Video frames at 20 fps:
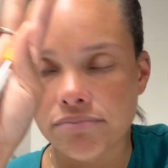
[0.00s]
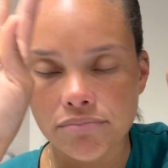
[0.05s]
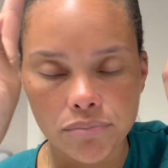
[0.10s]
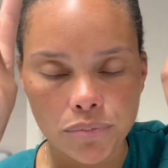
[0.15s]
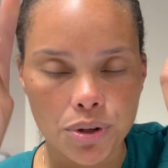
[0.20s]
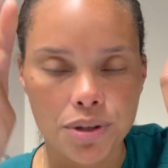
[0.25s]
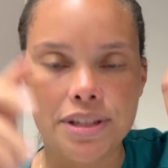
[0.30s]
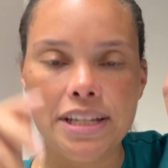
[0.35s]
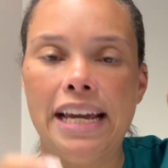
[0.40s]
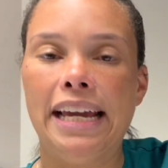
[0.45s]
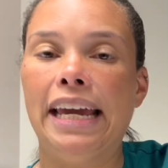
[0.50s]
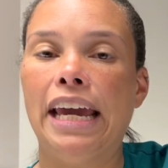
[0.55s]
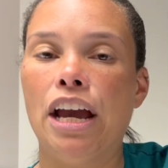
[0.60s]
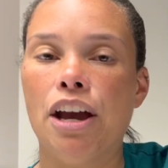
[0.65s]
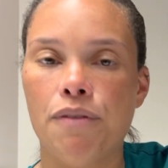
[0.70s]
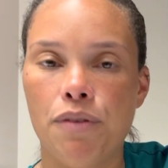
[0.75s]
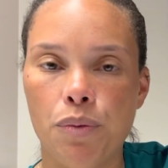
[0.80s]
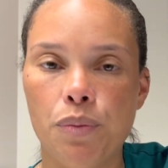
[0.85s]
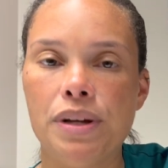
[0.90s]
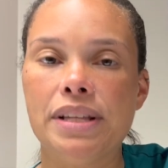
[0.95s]
We'll take care
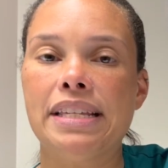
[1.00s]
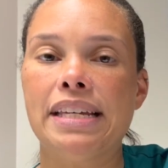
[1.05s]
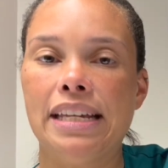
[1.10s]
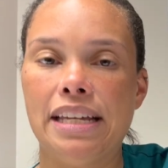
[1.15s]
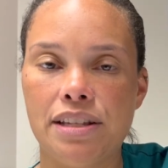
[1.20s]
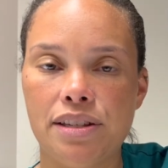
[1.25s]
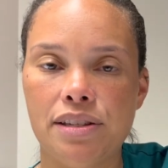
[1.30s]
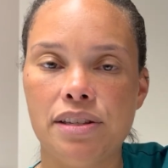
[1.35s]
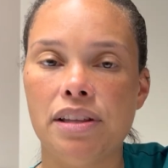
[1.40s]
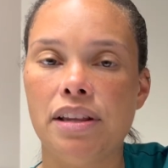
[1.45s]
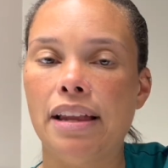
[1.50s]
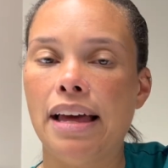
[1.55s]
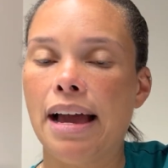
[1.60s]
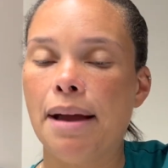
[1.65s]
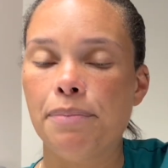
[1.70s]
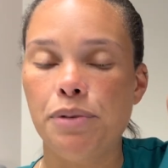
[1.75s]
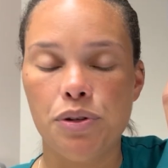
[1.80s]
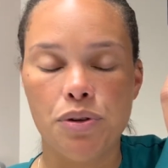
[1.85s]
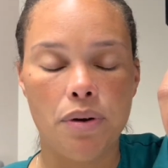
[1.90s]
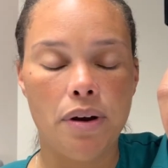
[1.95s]
of it once it gets to the
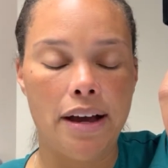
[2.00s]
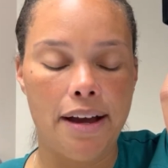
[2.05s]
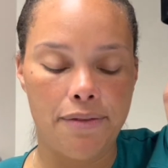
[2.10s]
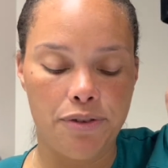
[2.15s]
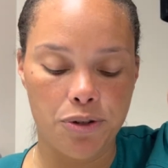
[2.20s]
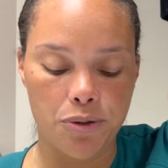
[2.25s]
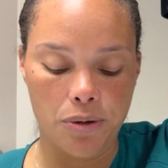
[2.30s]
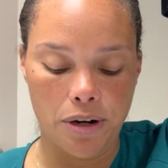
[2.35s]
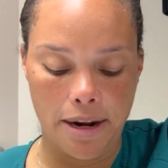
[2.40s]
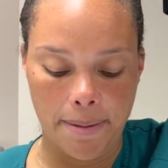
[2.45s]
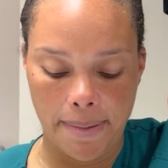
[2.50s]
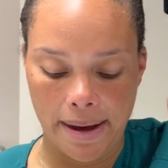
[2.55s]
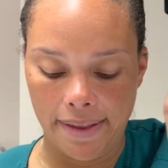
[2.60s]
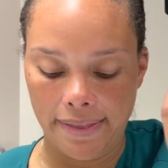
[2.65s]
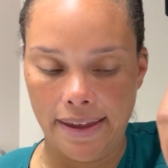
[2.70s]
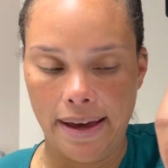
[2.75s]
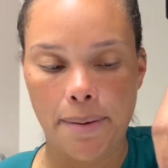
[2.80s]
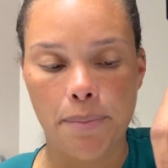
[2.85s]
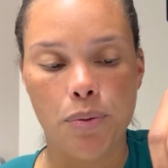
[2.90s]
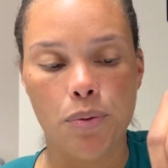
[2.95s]
lab. You don't have to worry about
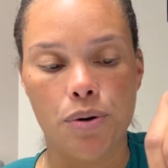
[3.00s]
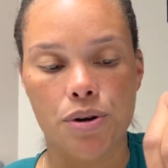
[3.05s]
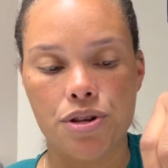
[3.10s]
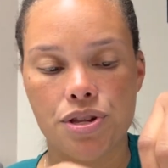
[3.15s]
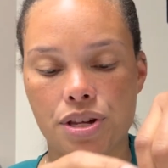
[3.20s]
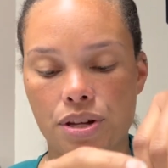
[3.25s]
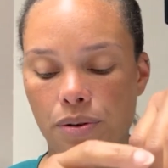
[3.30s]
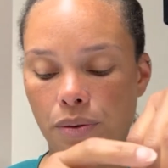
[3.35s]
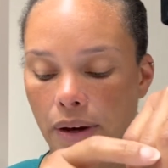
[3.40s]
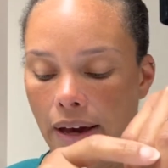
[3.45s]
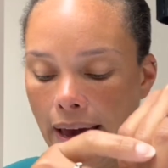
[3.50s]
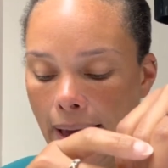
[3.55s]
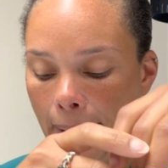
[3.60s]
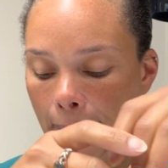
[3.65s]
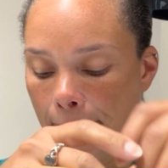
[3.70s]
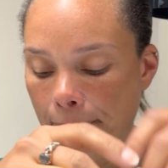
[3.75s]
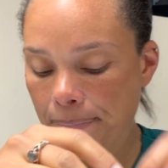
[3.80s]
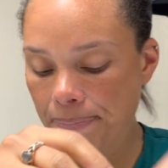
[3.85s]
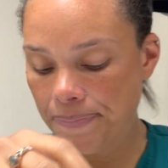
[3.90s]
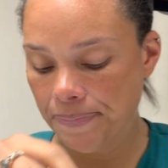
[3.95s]
that portion,
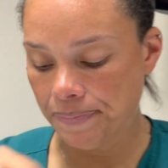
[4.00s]
okay?